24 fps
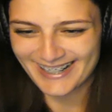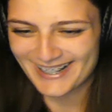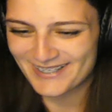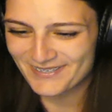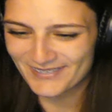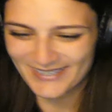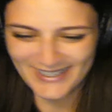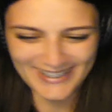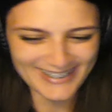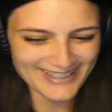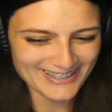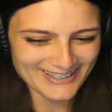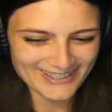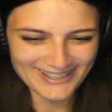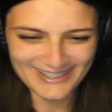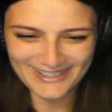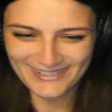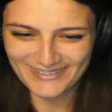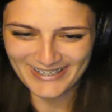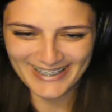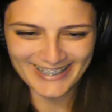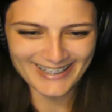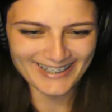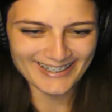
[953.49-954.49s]
I'm glad you're
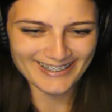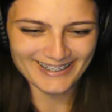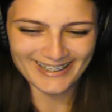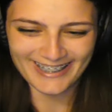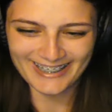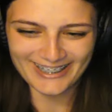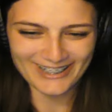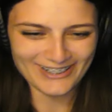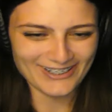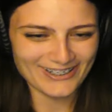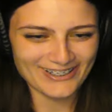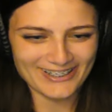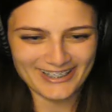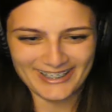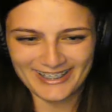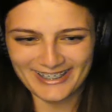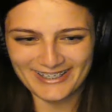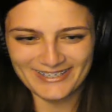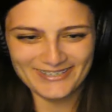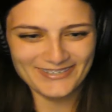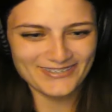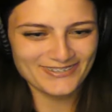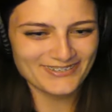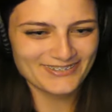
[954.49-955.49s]
awake, like you're
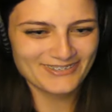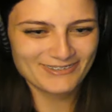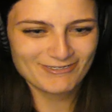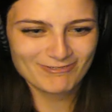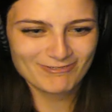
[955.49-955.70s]
alive.